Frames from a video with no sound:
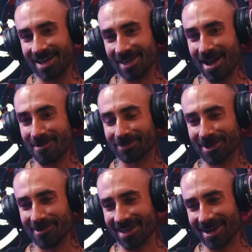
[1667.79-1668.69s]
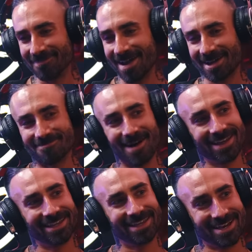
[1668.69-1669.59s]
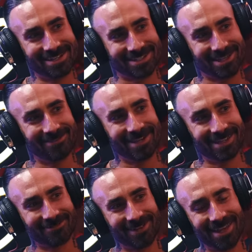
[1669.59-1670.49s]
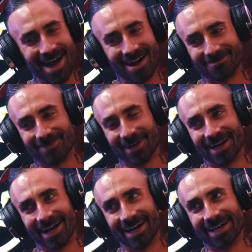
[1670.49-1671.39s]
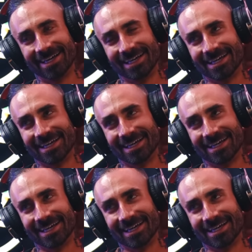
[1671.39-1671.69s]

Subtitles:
Hey, I'm doing it. I'm making money. You see me? Look at me now. But,